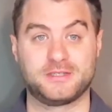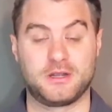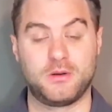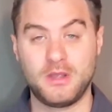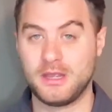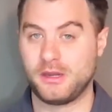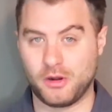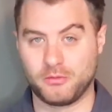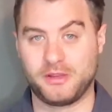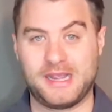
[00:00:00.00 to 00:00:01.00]
So you
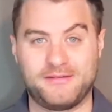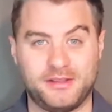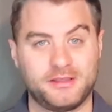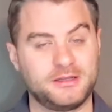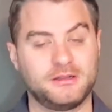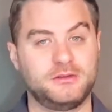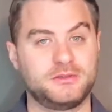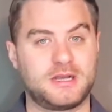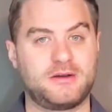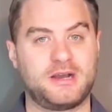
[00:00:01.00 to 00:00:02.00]
don't really have anything to
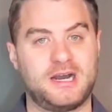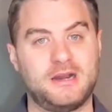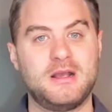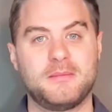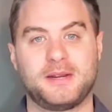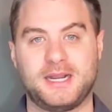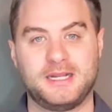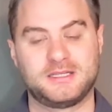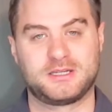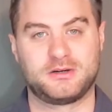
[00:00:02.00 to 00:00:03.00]
lose out on by
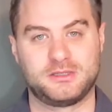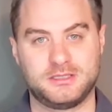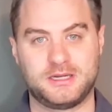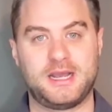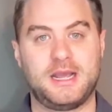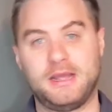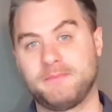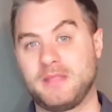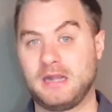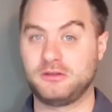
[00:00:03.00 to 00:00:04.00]
getting started today,
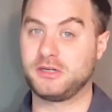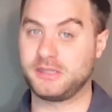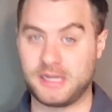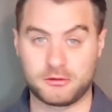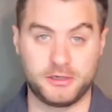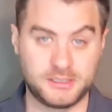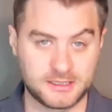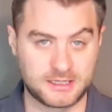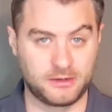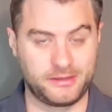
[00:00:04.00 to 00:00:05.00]
and you'll get that great
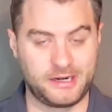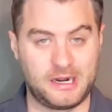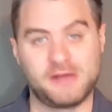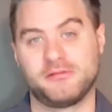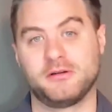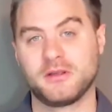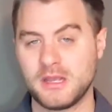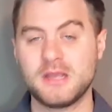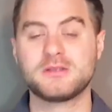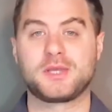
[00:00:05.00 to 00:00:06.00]
discount that I offered.
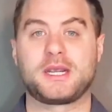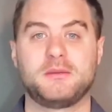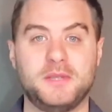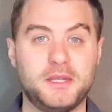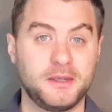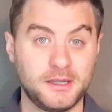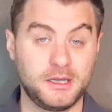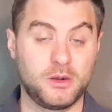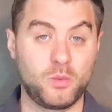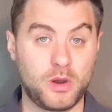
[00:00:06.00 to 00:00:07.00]
So that can be,
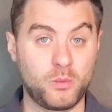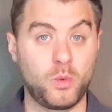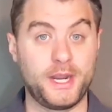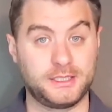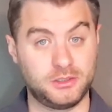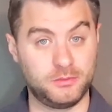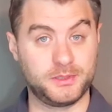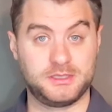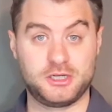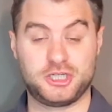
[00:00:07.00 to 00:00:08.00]
one way to
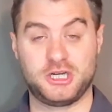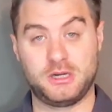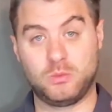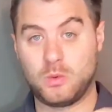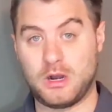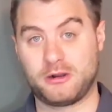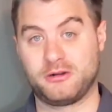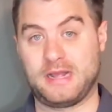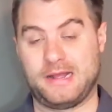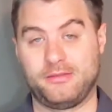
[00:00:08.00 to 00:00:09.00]
position and
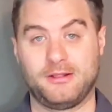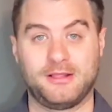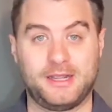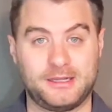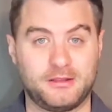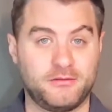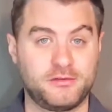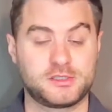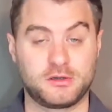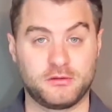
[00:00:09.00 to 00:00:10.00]
water down the length
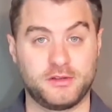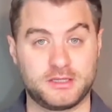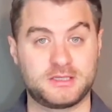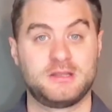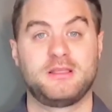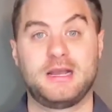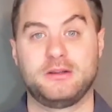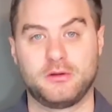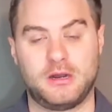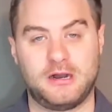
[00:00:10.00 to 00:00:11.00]
of service that
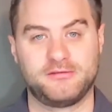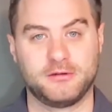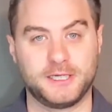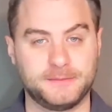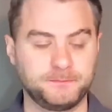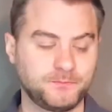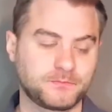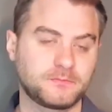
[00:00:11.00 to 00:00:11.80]
you're offering.